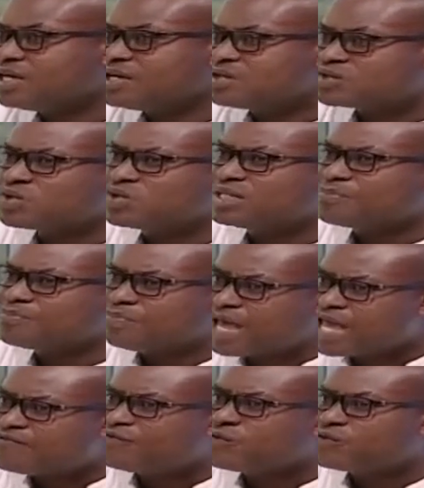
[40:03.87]
So the
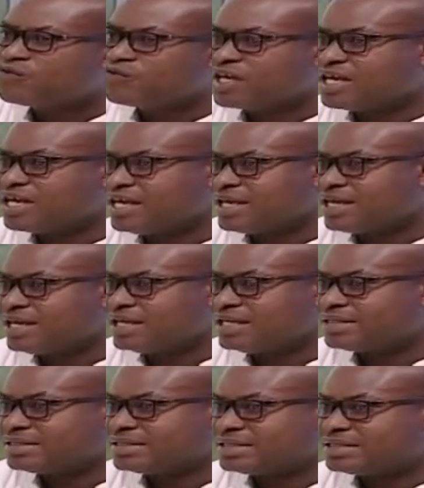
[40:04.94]
painful thing here
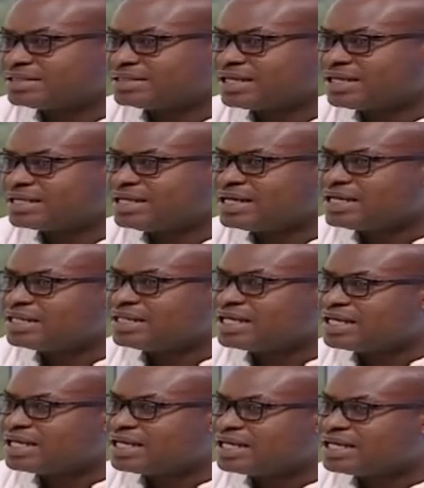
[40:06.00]
is this, that
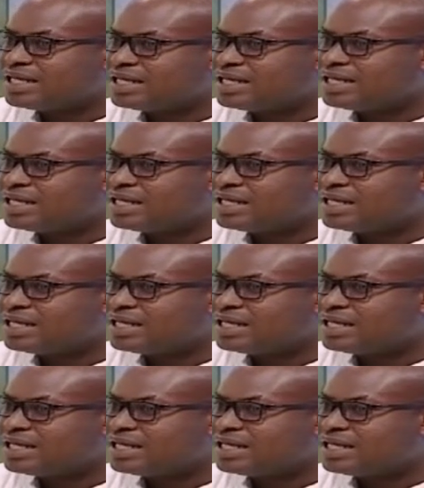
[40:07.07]
the,